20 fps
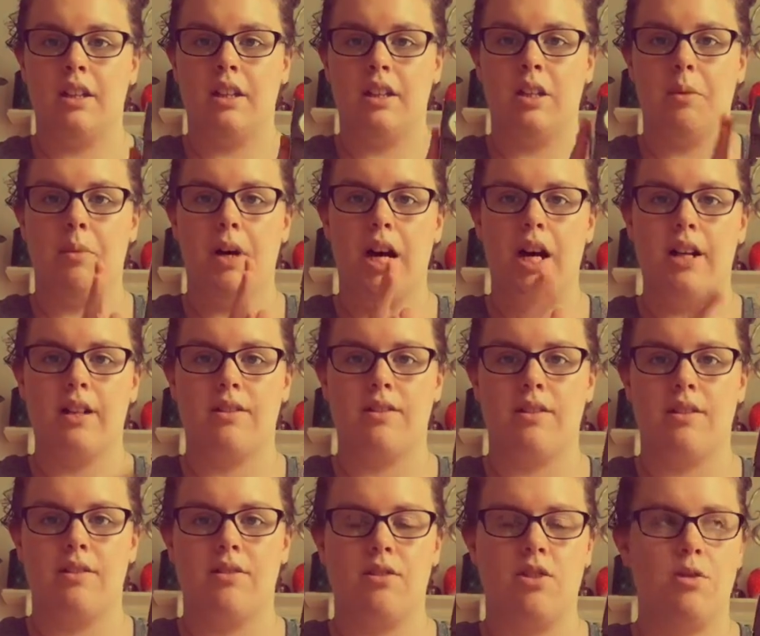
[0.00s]
the
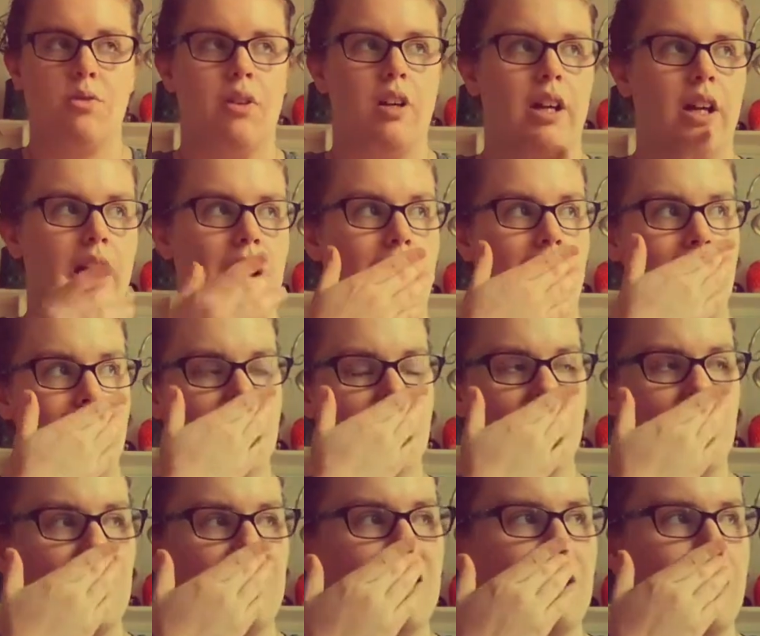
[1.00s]
boxes, you could
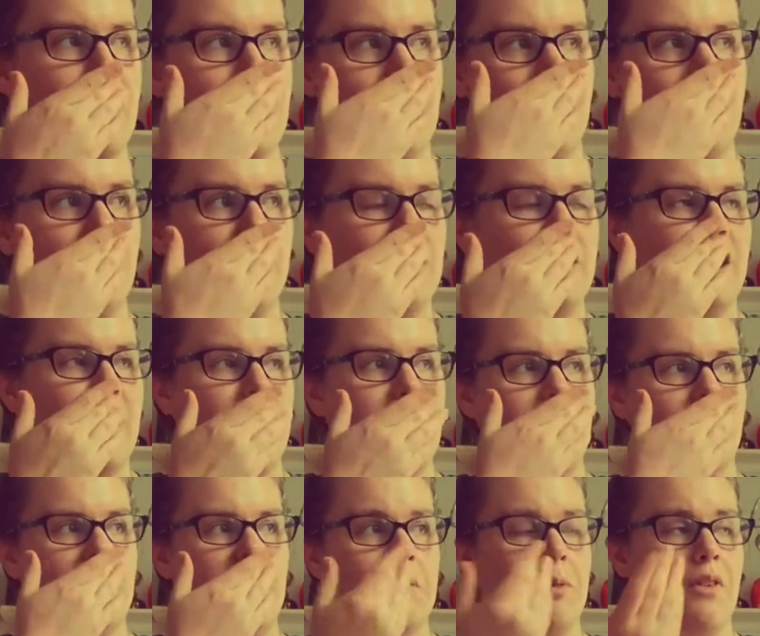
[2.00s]
actually, when
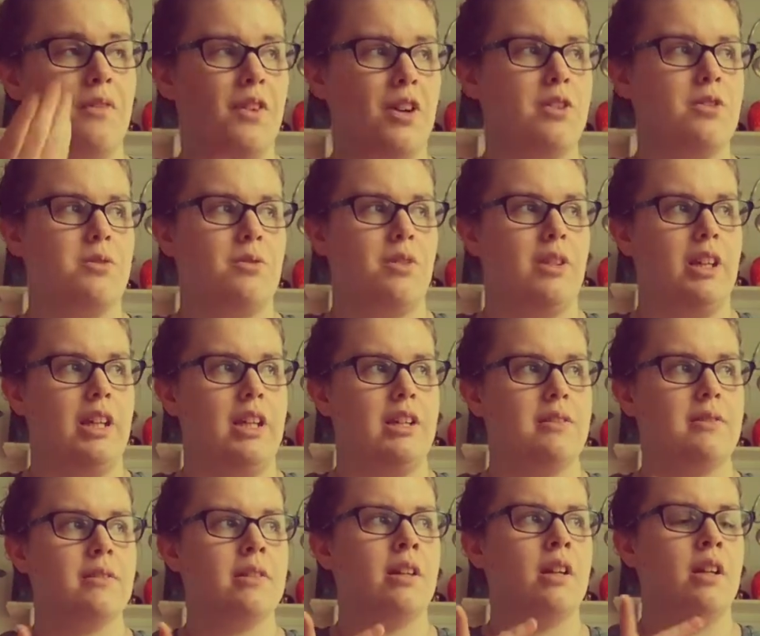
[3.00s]
they were first
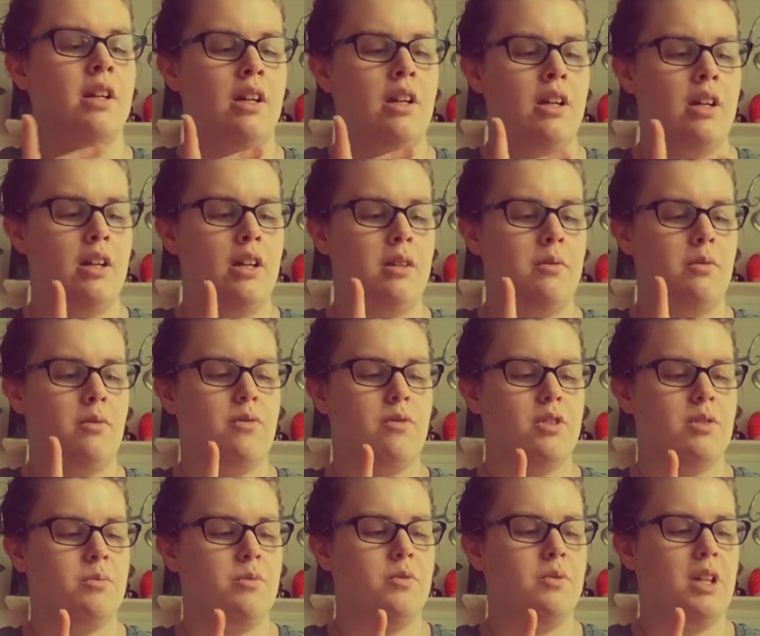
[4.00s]
released, before
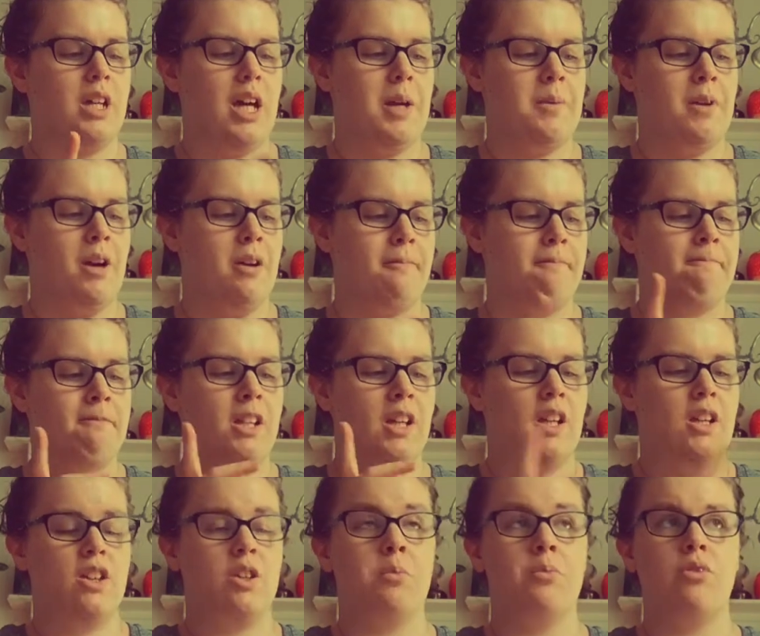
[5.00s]
the movie came out,
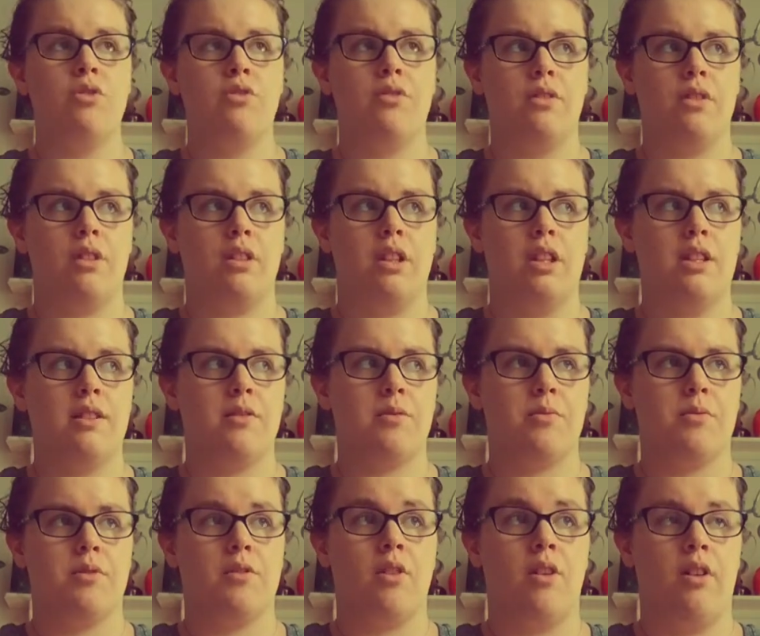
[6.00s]
this
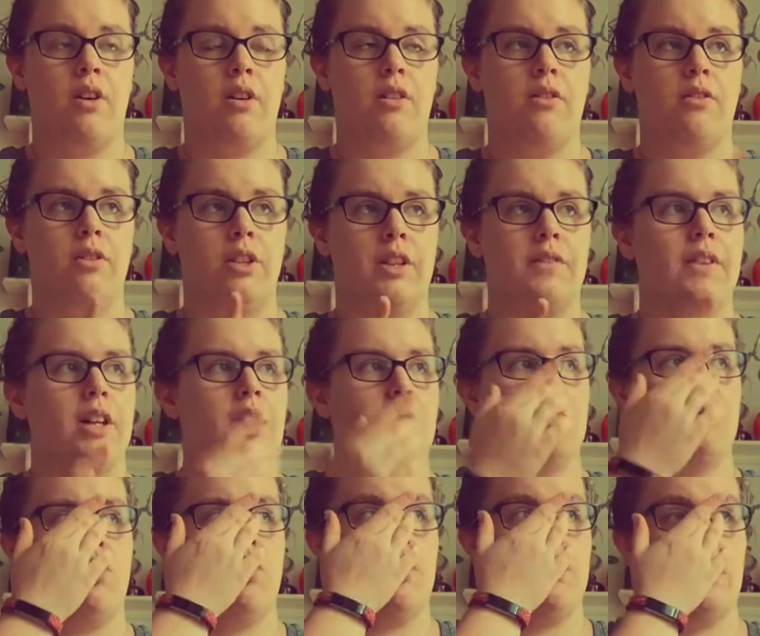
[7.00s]
was only
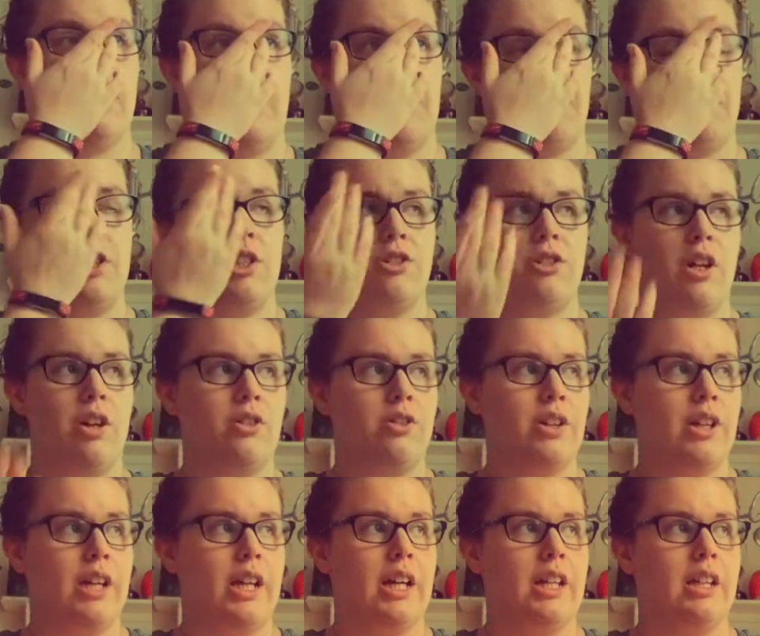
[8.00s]
available online, but you know you
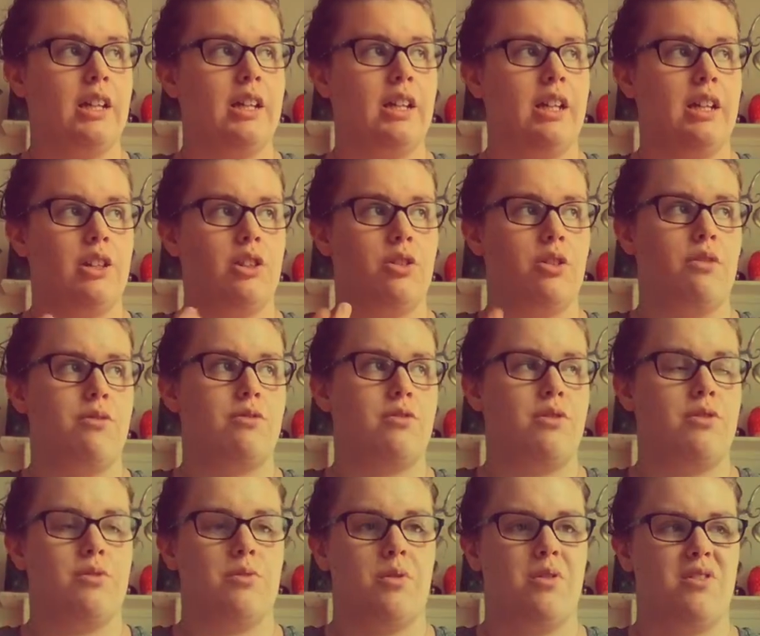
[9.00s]
can get it in the grocery
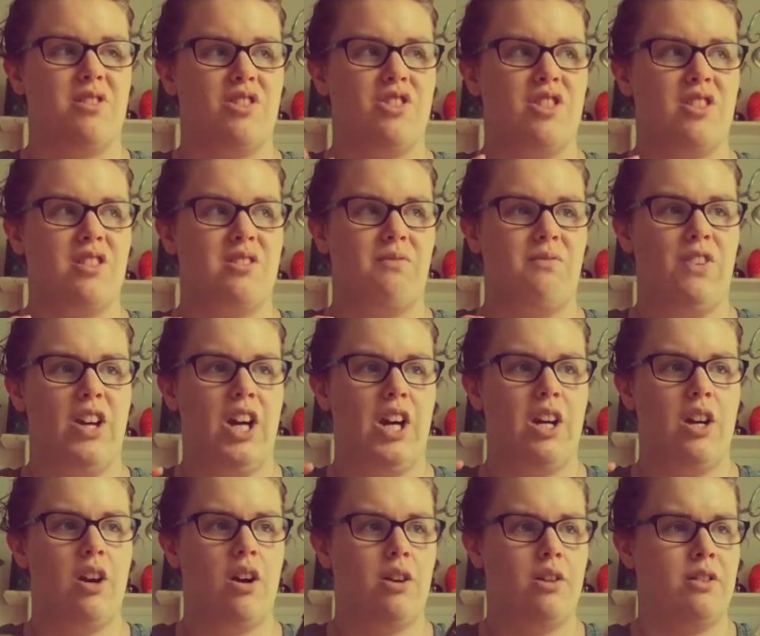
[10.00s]
stores. It's just
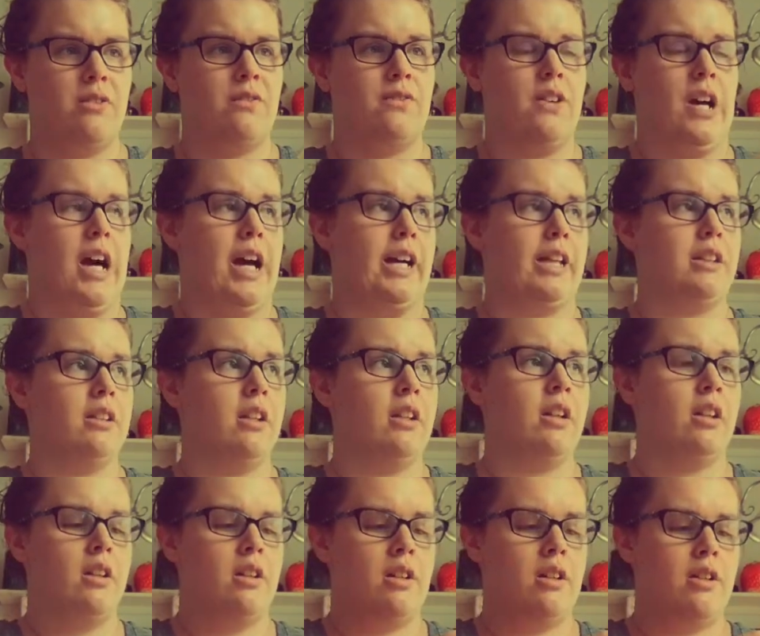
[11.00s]
very hard to find.
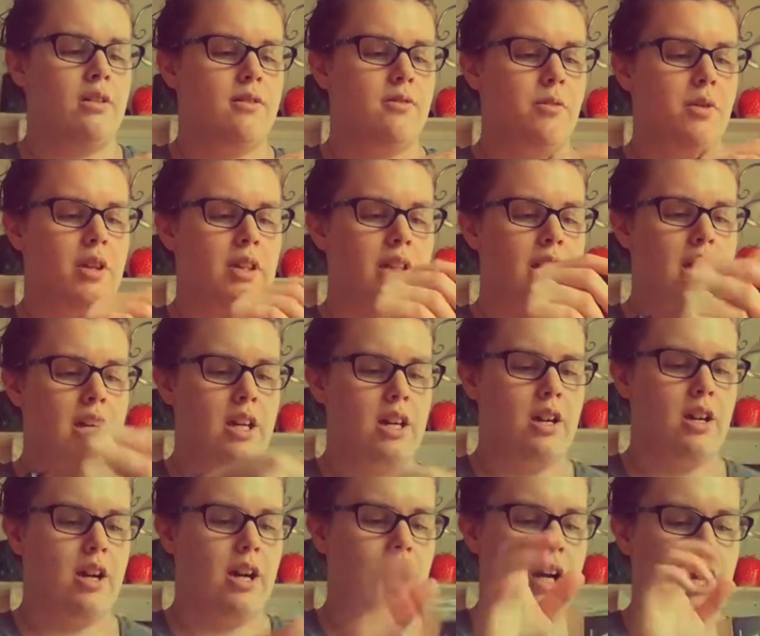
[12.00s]
So in
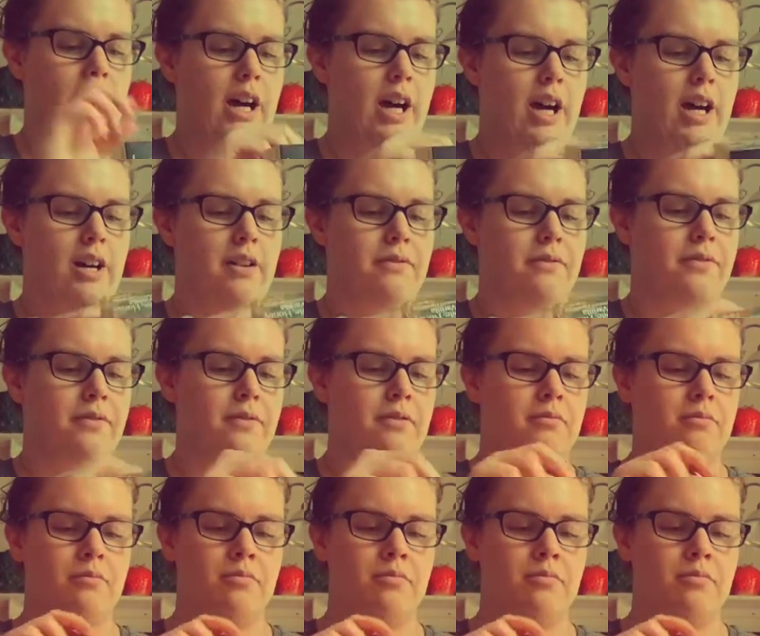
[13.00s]
here I have